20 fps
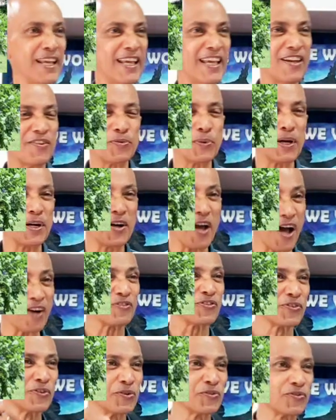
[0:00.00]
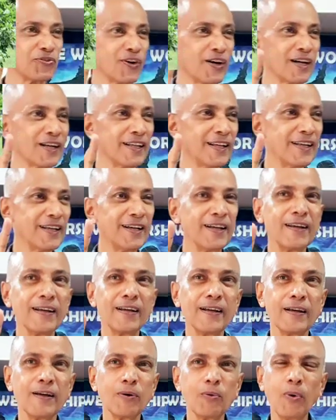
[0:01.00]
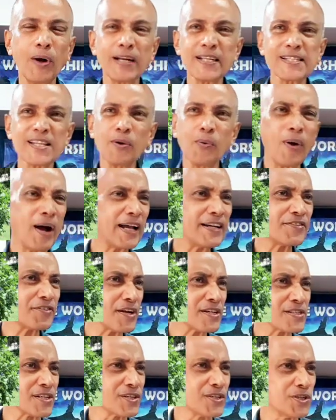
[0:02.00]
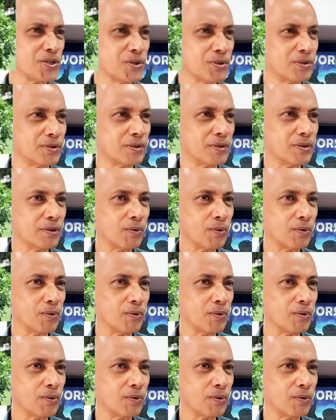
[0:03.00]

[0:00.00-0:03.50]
If we are not fruitful, what does the vine dresser do?